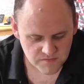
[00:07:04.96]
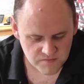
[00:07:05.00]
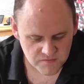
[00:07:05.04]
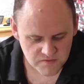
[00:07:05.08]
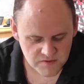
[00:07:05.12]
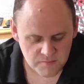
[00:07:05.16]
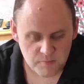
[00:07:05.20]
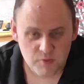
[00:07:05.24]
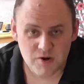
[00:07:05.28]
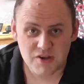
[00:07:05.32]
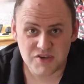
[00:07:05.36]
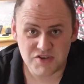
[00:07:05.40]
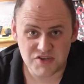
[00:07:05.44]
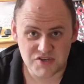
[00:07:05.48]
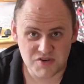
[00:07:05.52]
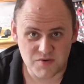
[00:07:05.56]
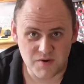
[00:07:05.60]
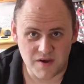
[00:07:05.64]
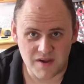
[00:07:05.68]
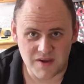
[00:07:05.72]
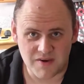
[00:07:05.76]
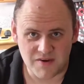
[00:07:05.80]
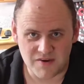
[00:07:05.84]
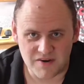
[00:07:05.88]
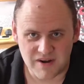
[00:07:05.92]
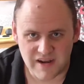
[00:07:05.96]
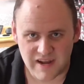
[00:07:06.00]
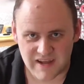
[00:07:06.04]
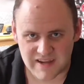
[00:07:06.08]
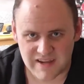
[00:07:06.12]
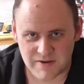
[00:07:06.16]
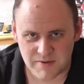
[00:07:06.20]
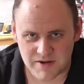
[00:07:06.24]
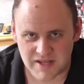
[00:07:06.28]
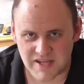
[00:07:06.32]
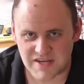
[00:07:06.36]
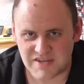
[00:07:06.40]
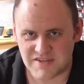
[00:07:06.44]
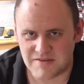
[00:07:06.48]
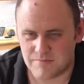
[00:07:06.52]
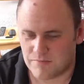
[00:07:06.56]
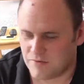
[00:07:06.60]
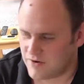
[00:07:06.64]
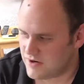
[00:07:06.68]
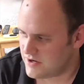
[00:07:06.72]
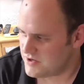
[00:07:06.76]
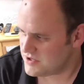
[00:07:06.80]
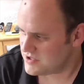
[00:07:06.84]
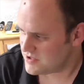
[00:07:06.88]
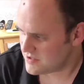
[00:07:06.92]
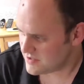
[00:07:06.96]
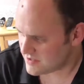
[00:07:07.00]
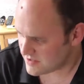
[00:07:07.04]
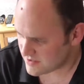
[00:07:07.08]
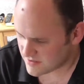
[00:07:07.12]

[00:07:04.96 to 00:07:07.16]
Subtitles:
The bridge is quite good. I like it when it gets to the bridge.